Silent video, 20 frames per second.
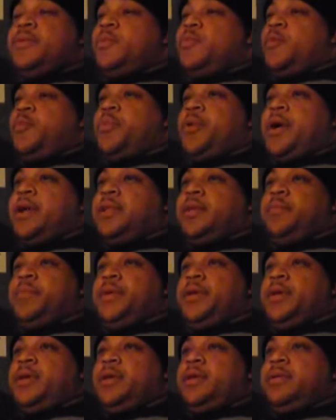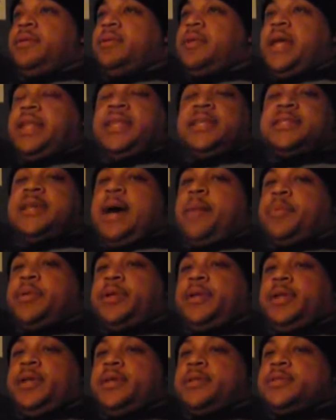will probably be at the top of the
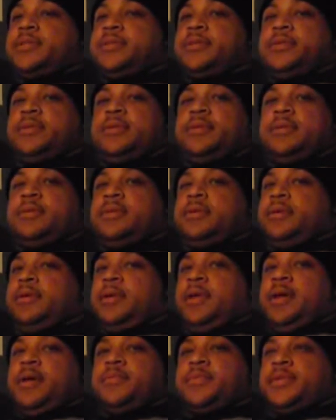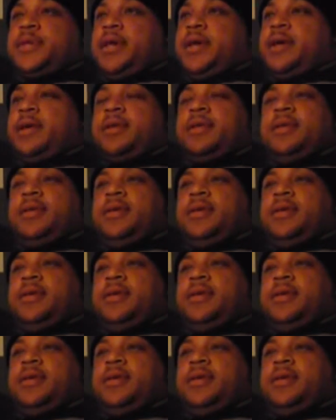list. You know what I'm saying?